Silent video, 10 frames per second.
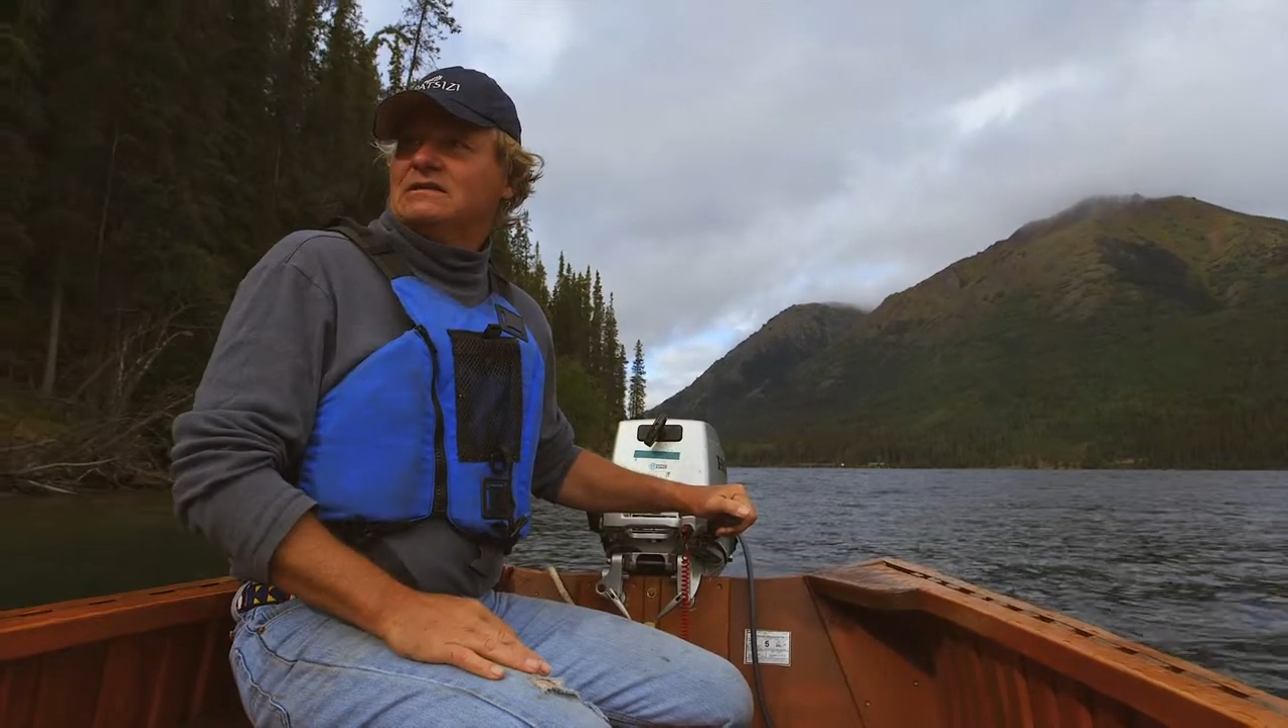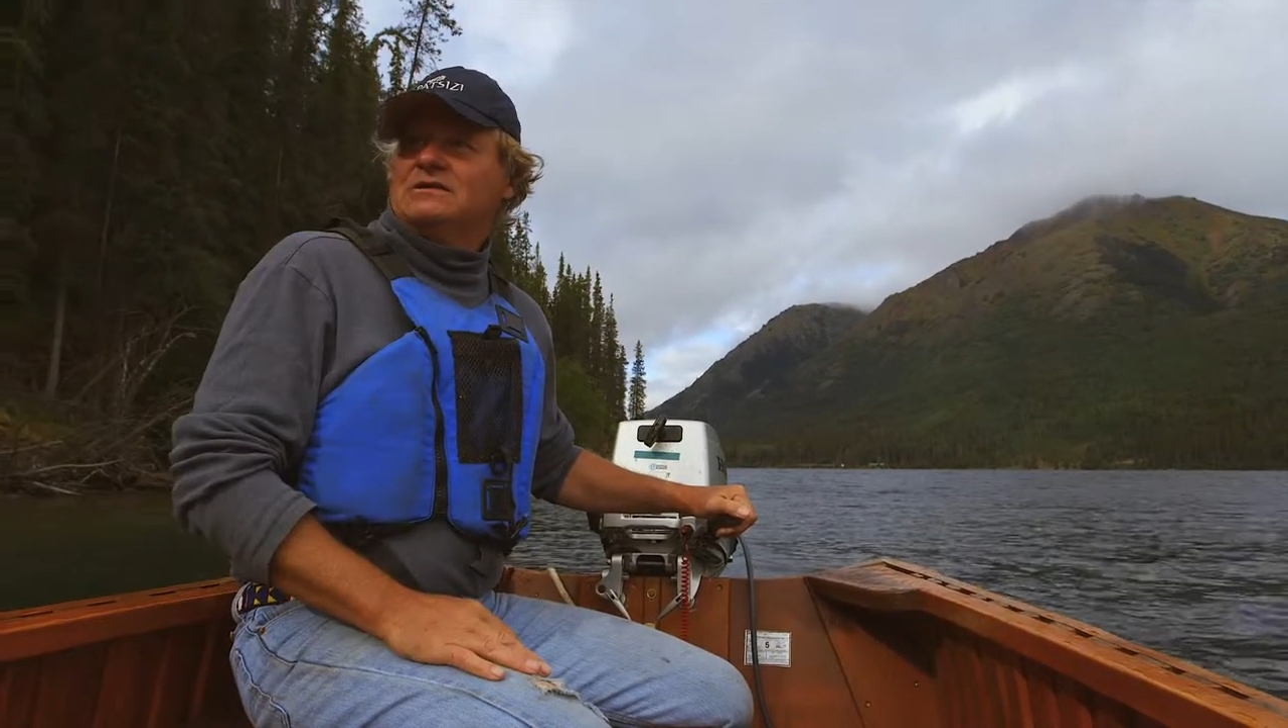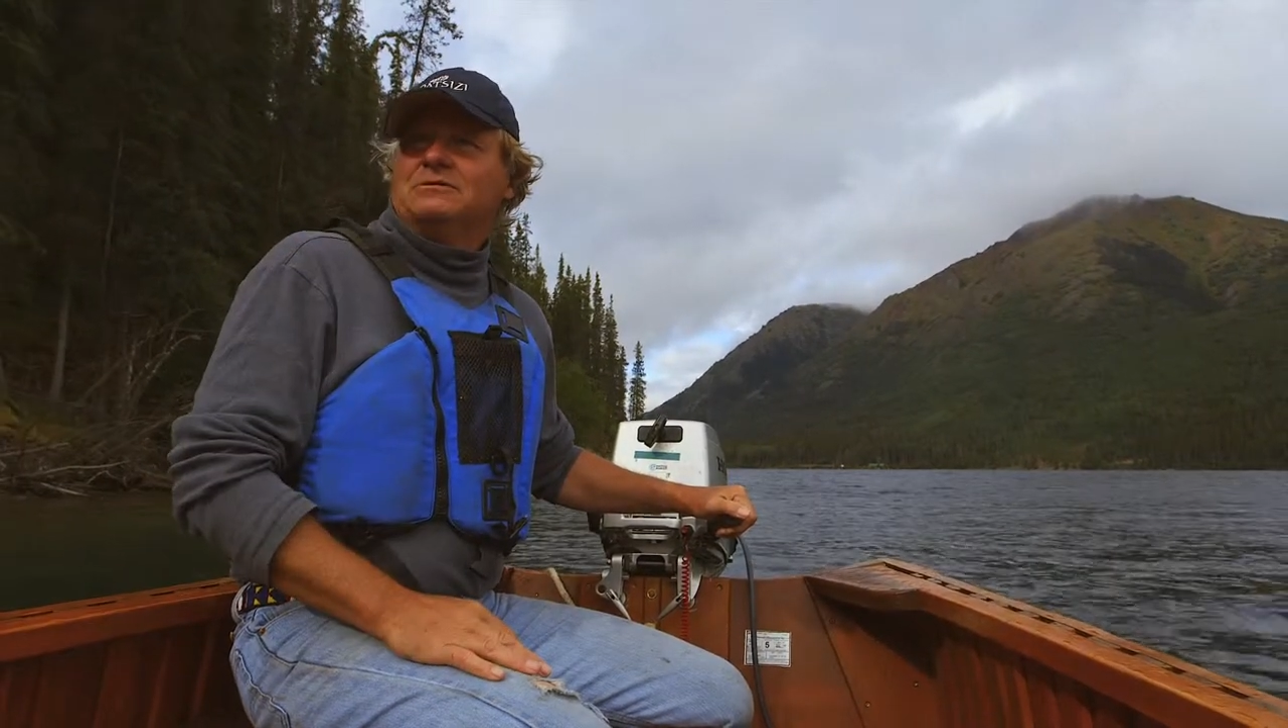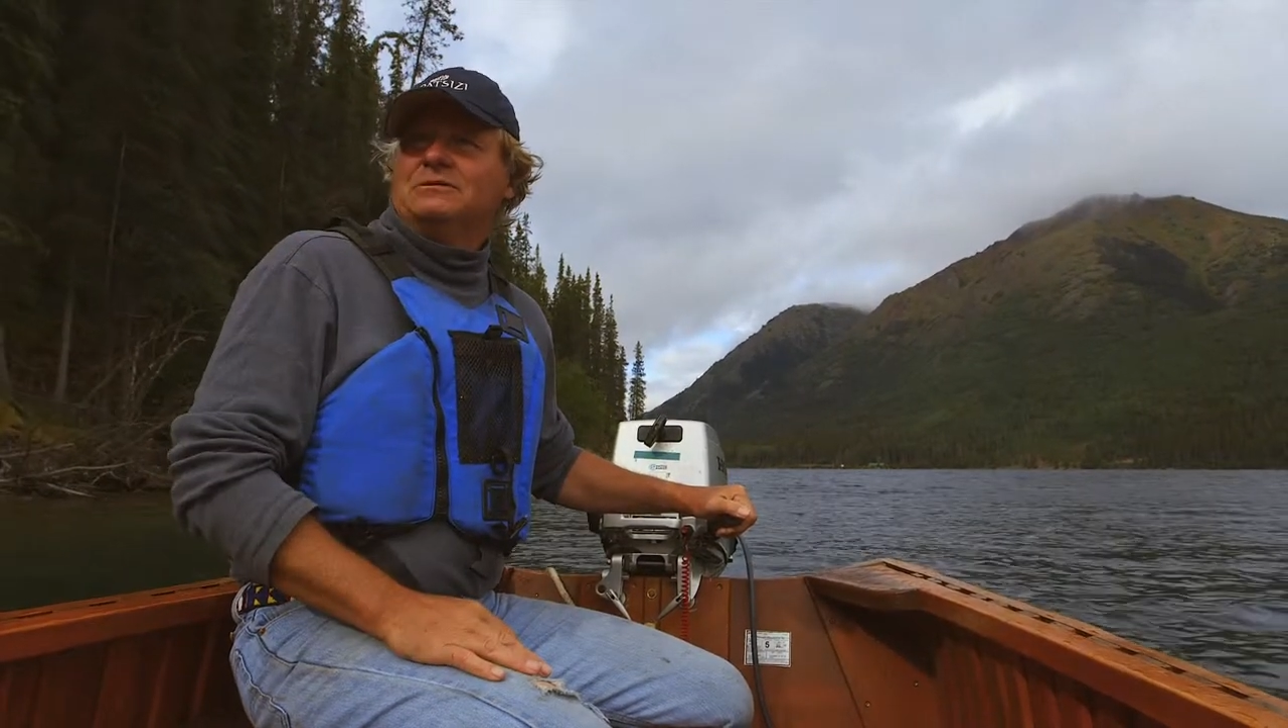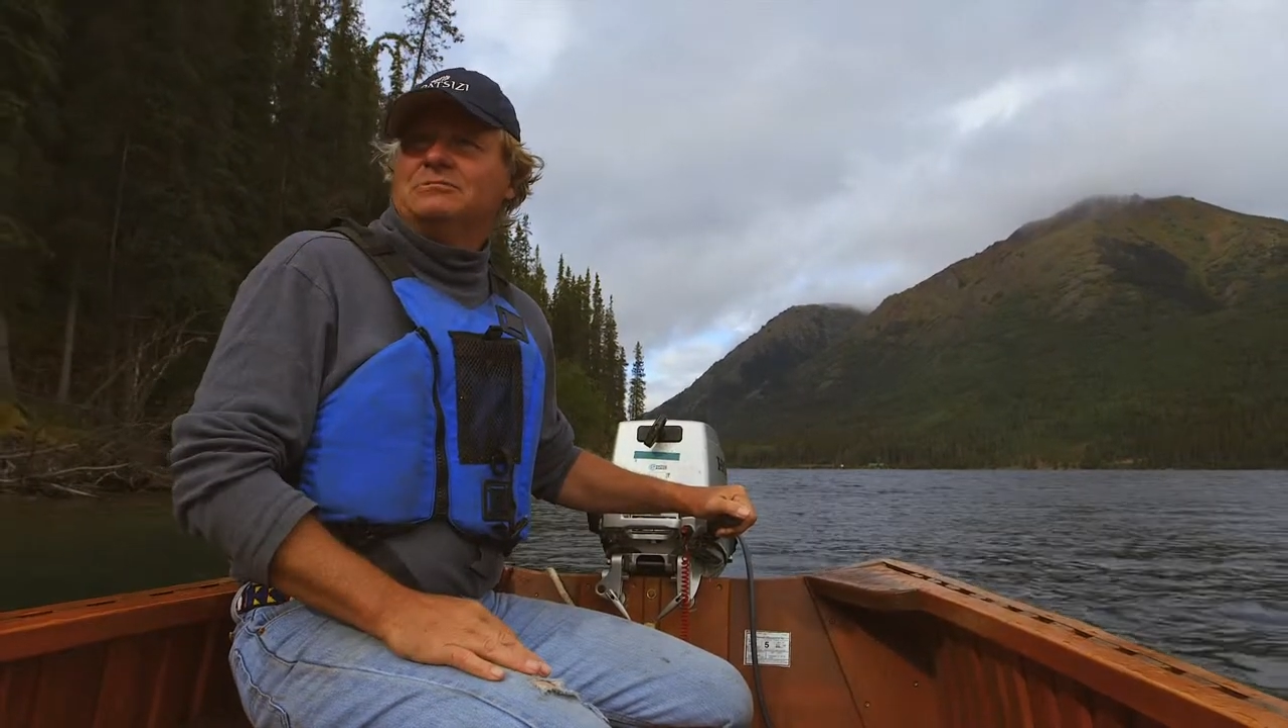
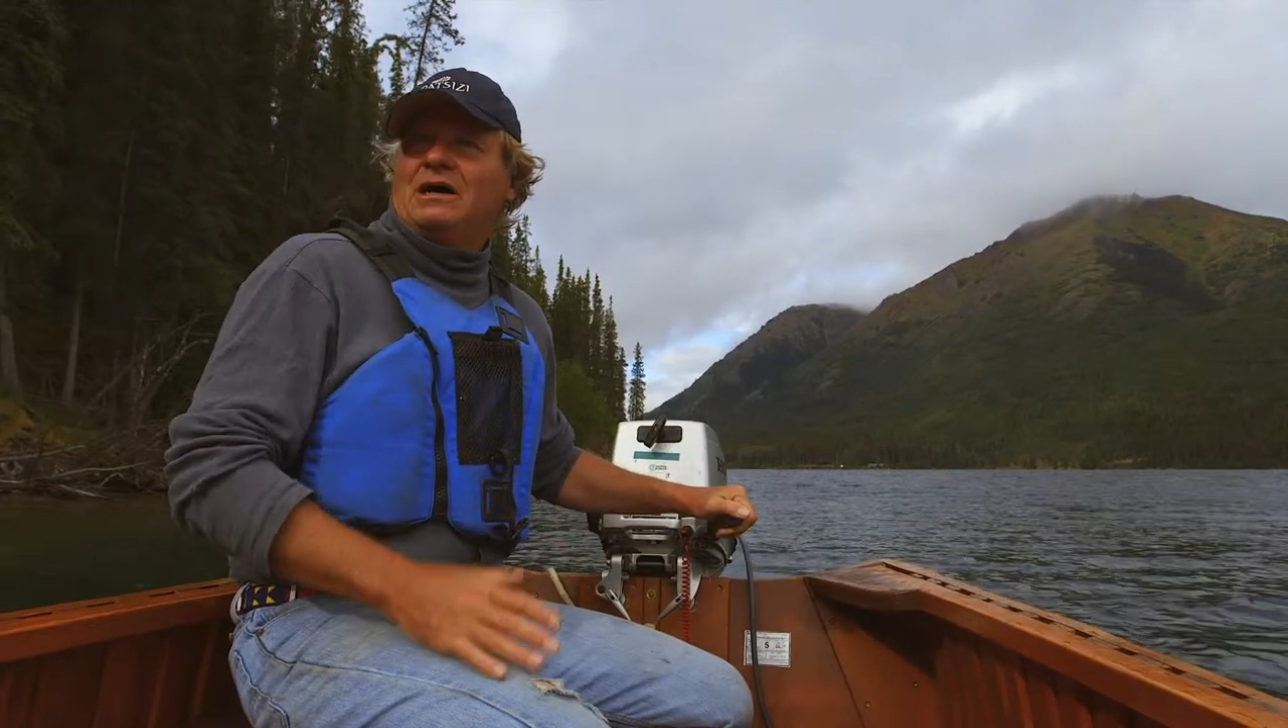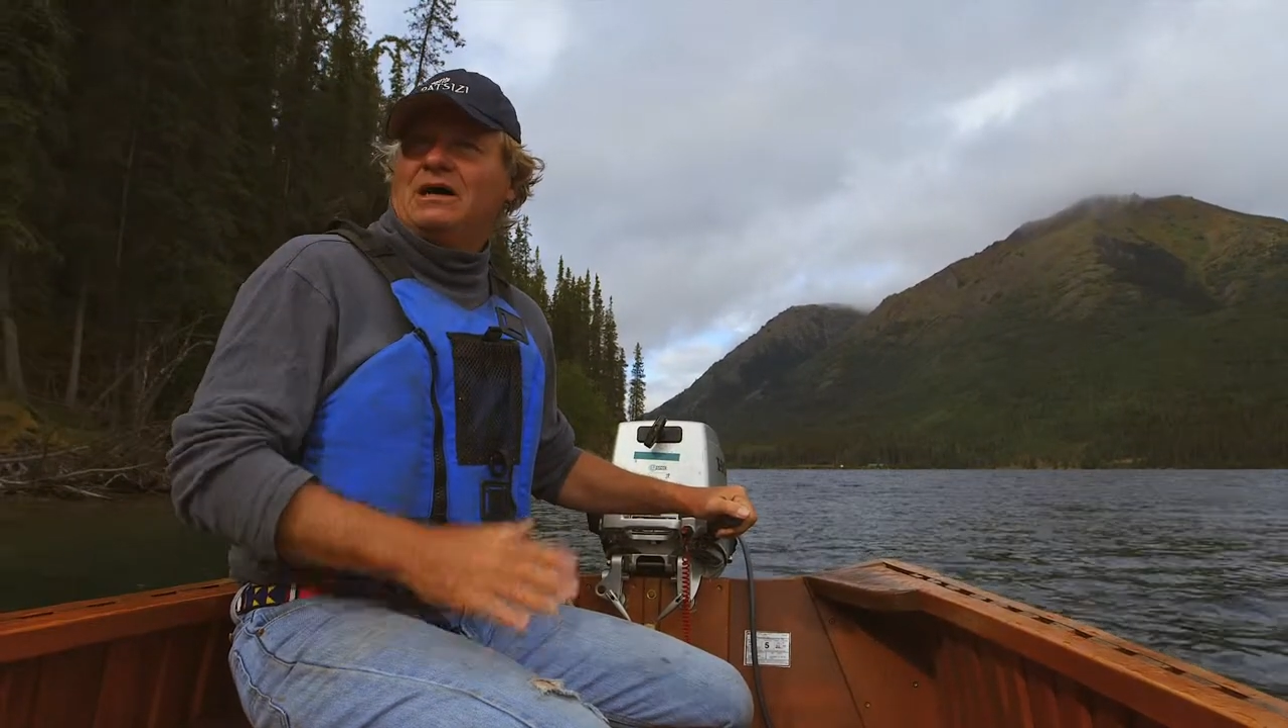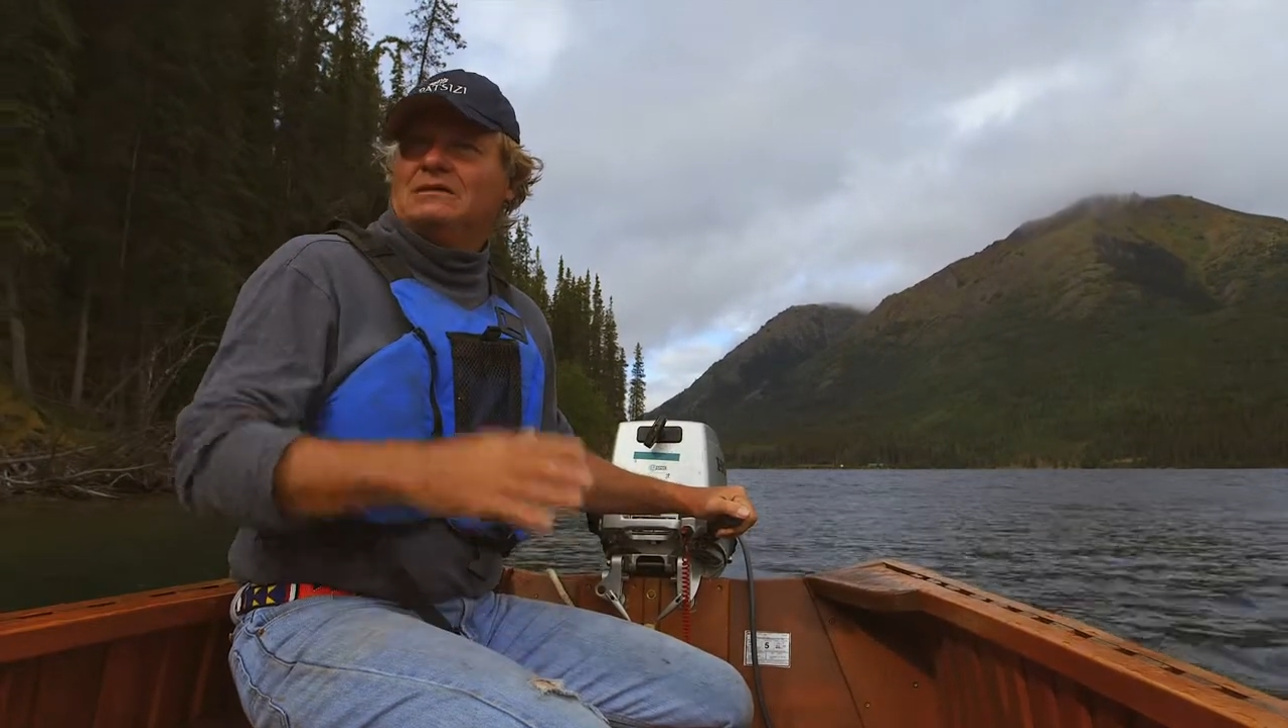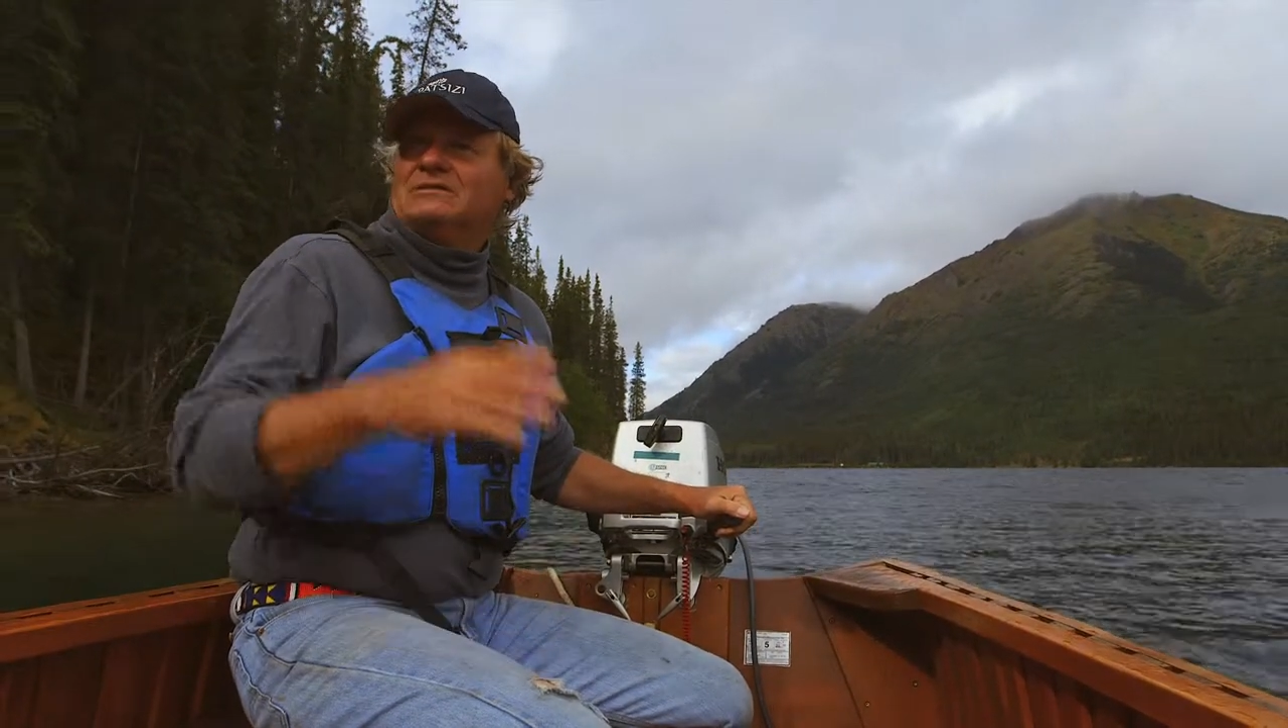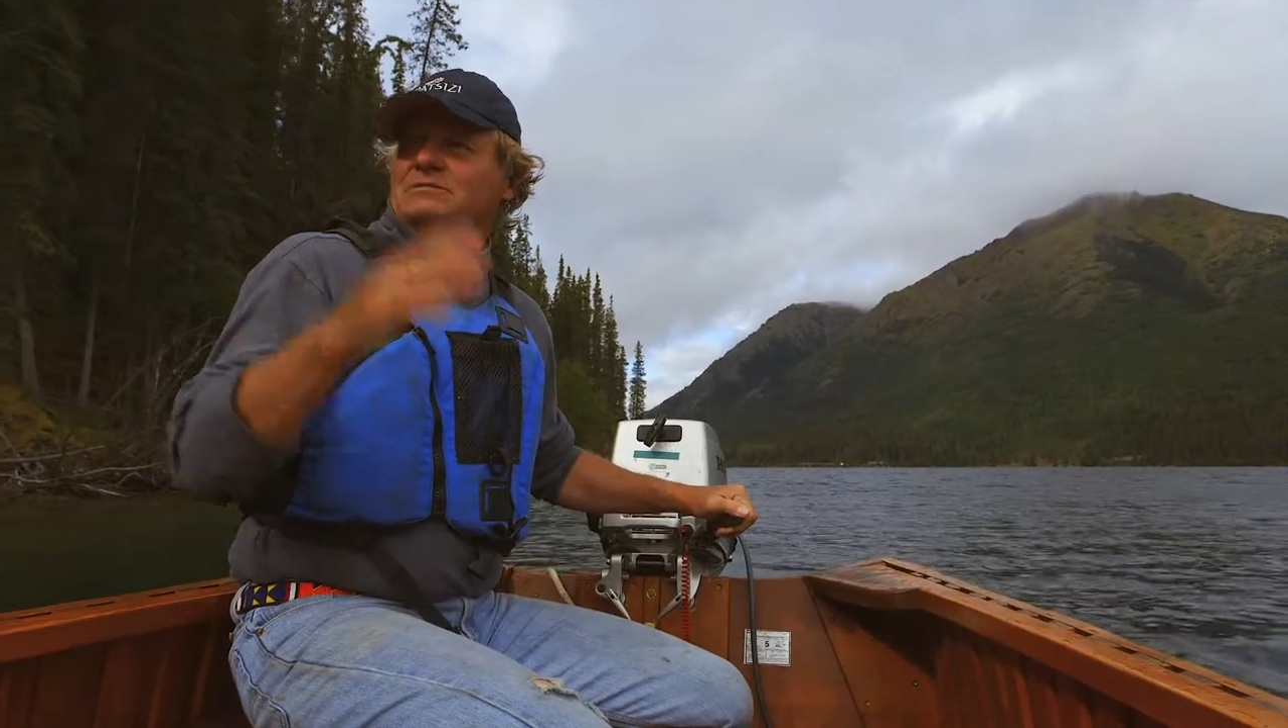literally
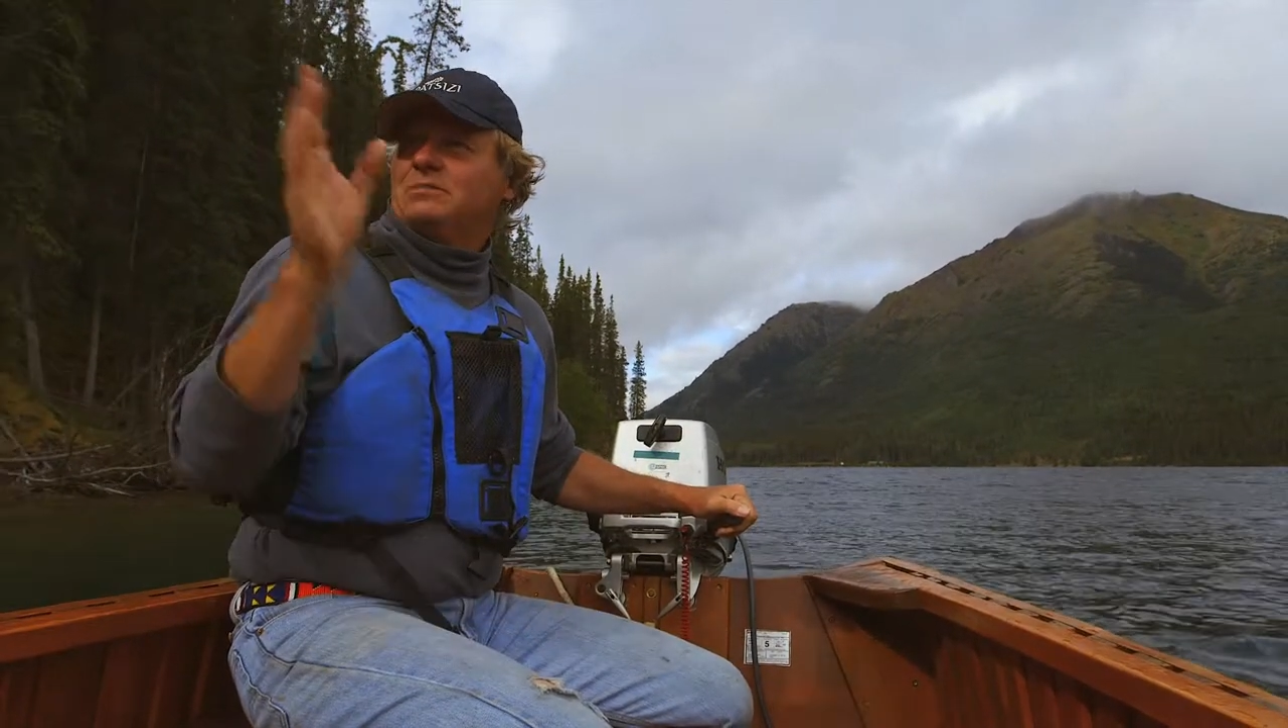miles